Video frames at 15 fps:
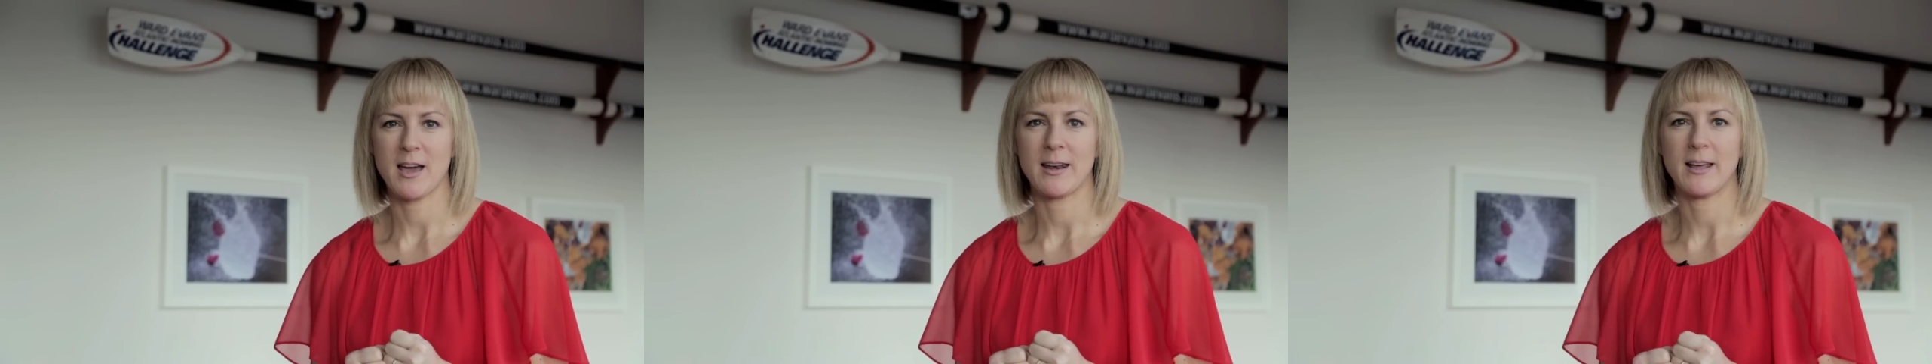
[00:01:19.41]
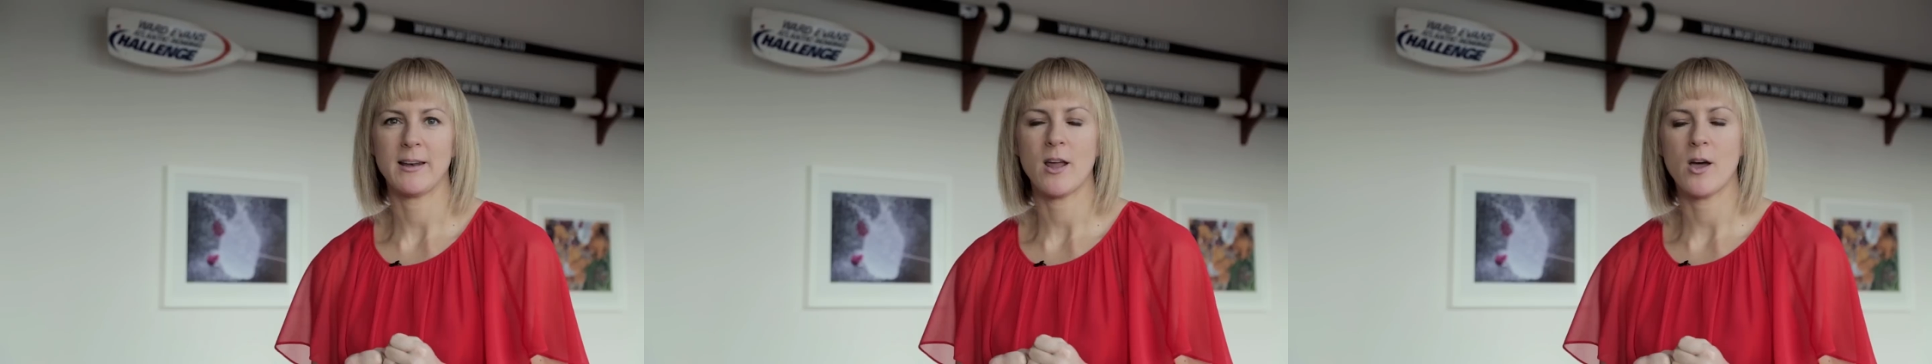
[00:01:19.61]

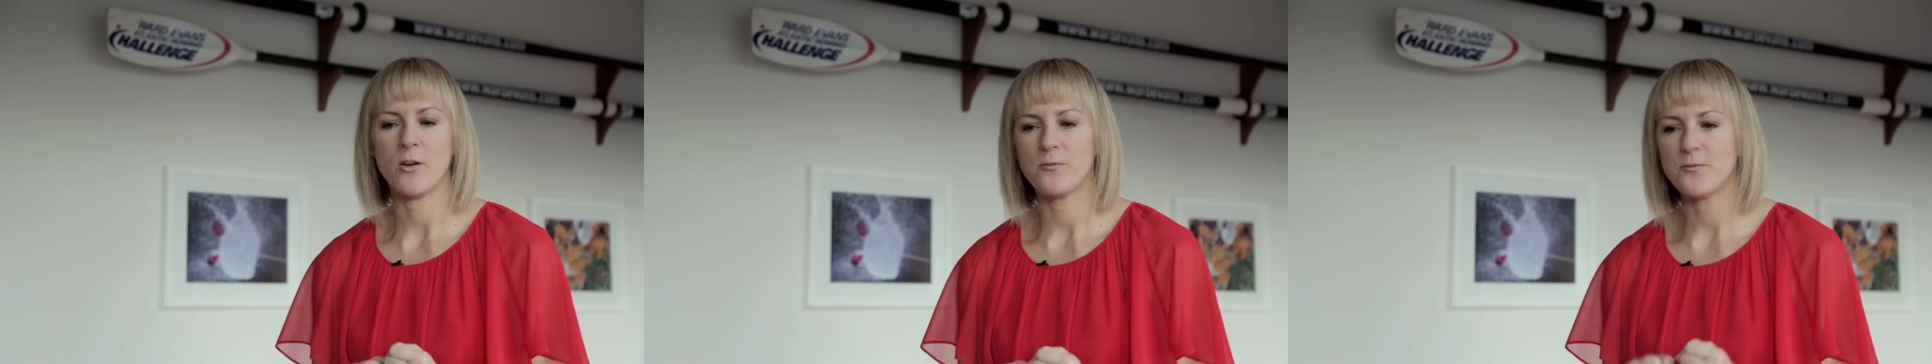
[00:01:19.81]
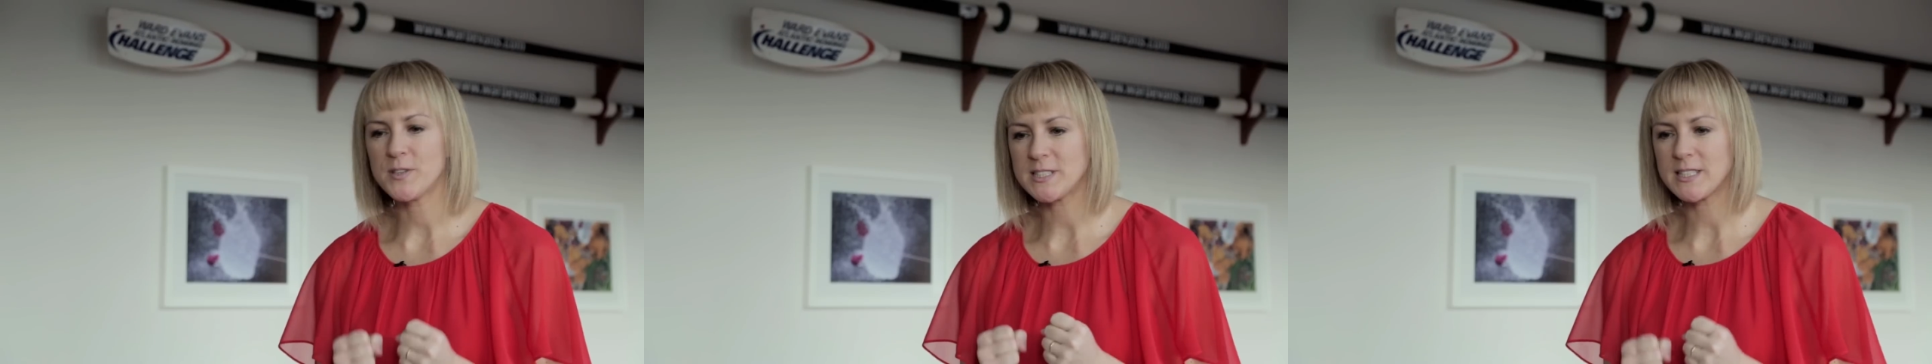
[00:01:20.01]
and I know
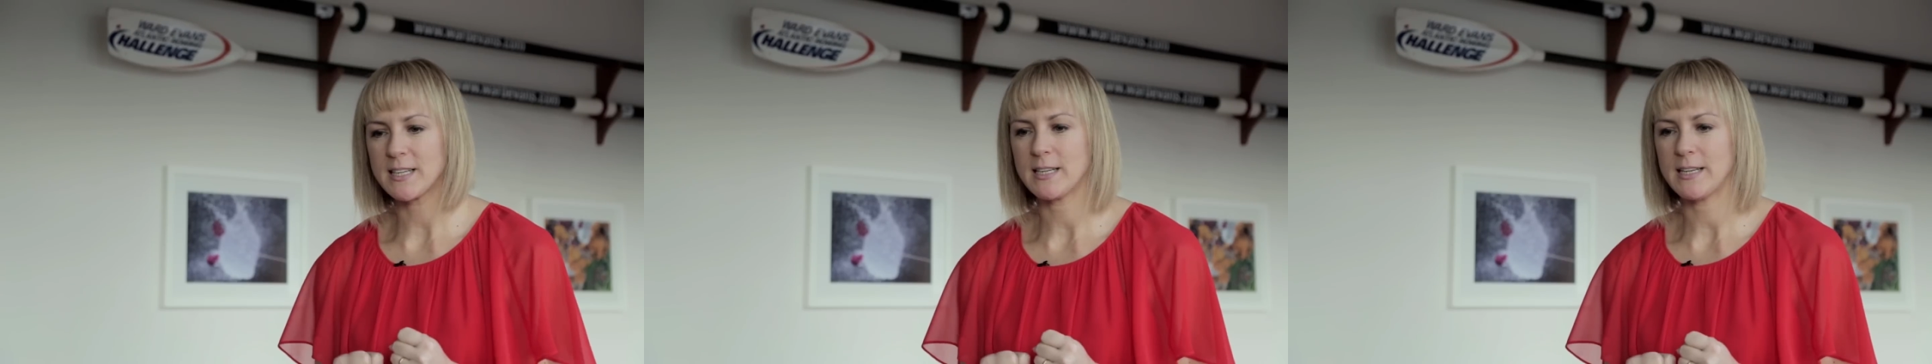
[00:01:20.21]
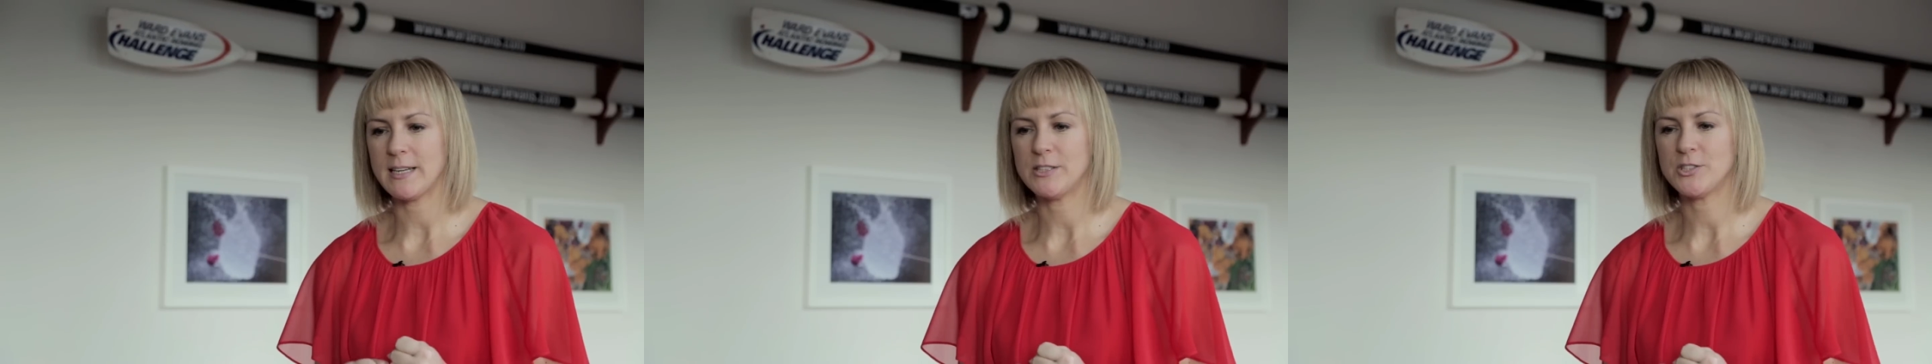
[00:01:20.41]

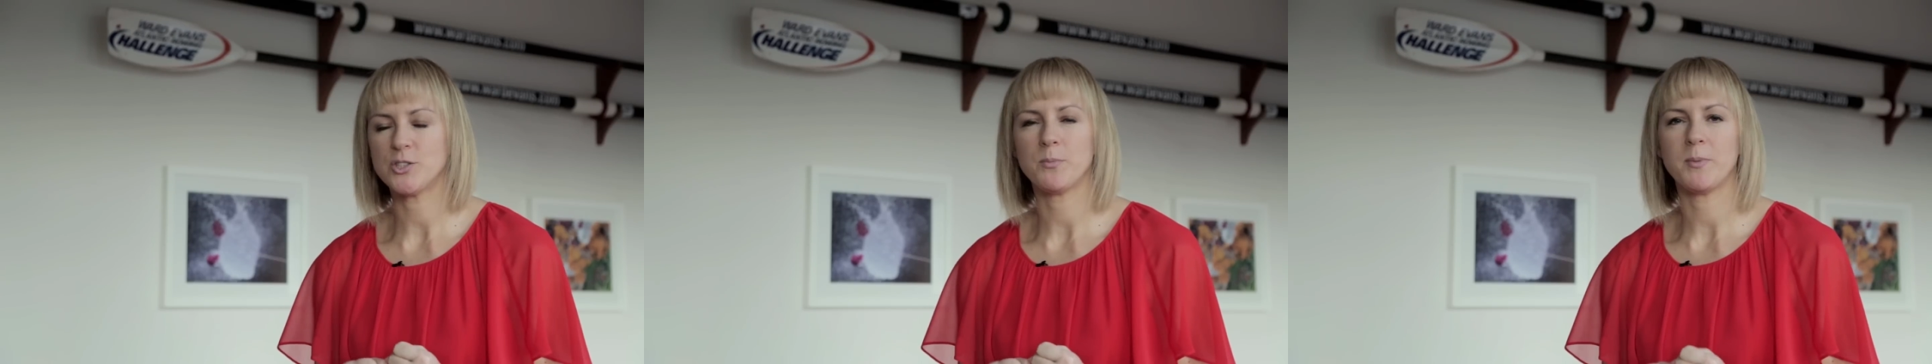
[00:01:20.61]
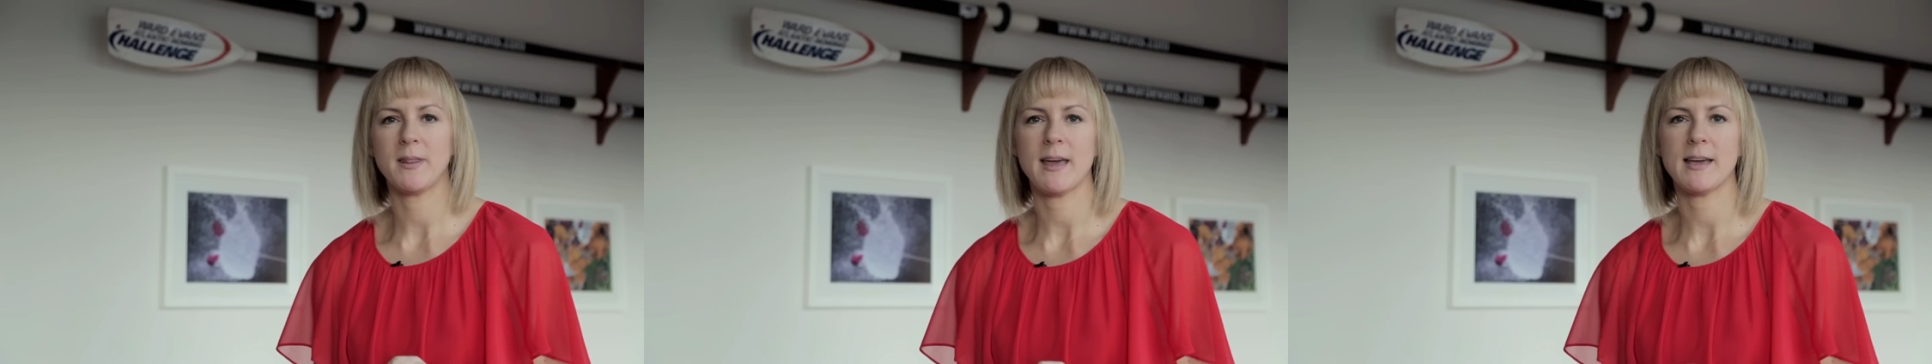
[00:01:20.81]
physically
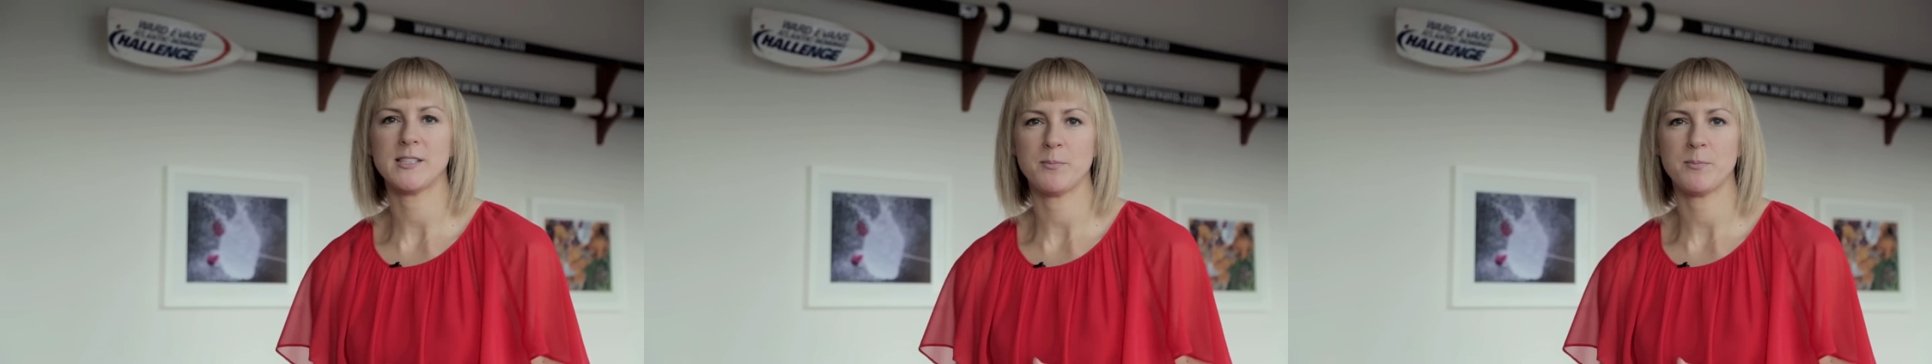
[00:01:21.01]
she'll be there